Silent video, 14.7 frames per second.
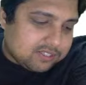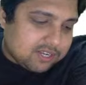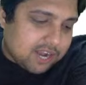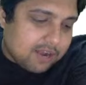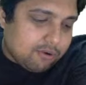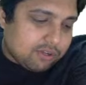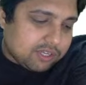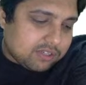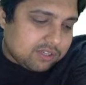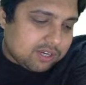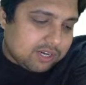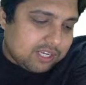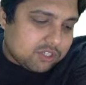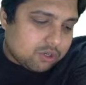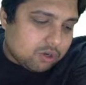sir, are you discussing
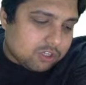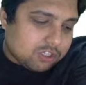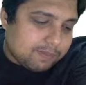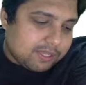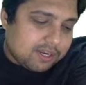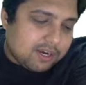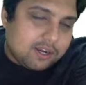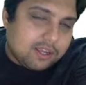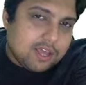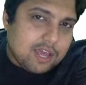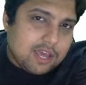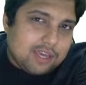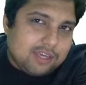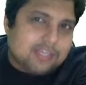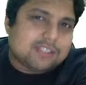least cost method?
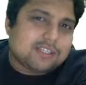Yes,